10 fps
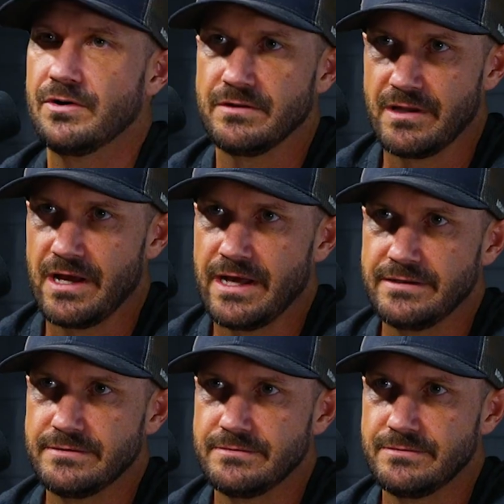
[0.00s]
on the lot?
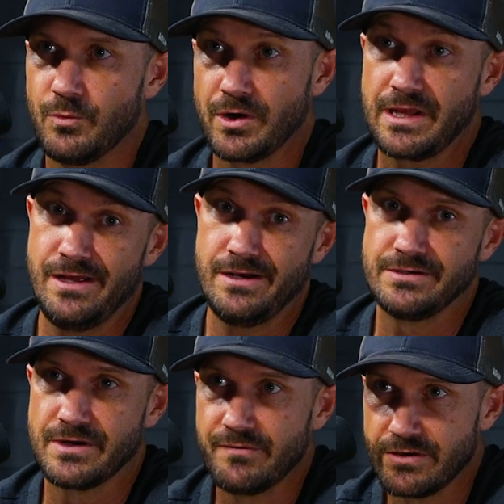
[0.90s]
Where can I
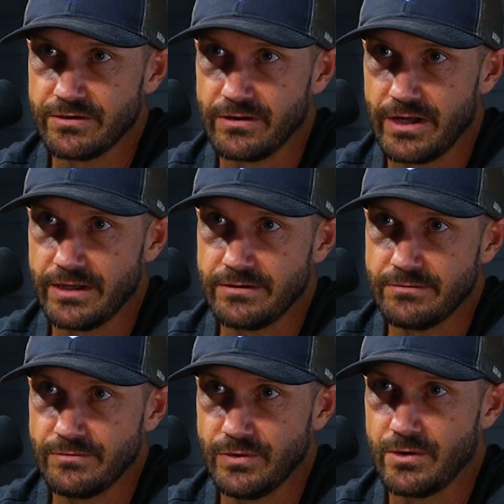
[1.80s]
drive on the lot?
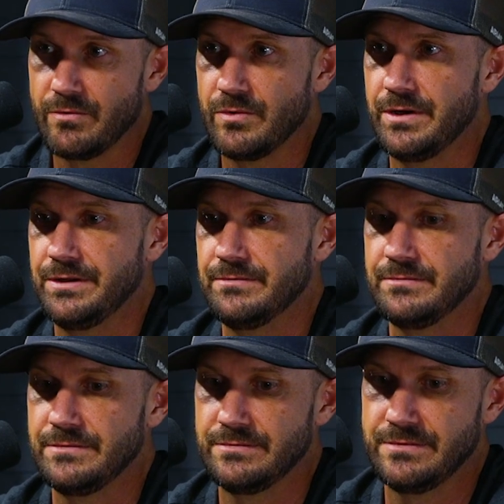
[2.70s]
What do I want?
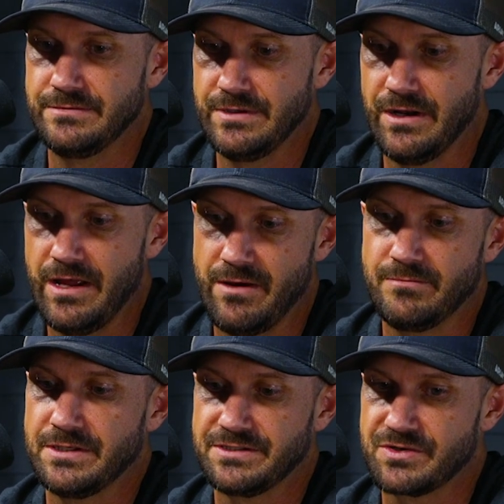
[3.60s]
How
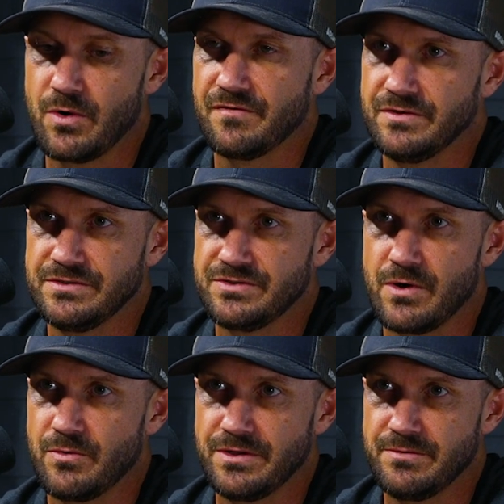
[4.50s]
much square footage do
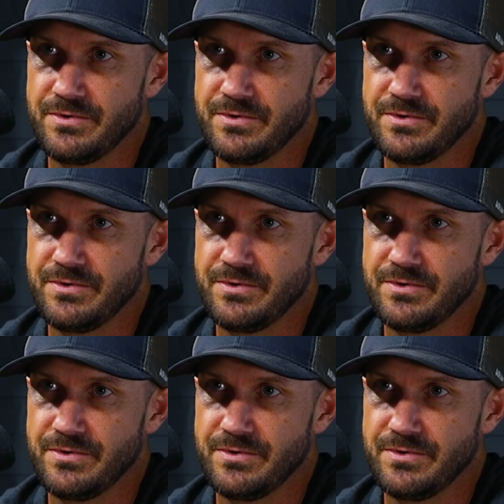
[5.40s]
I want in the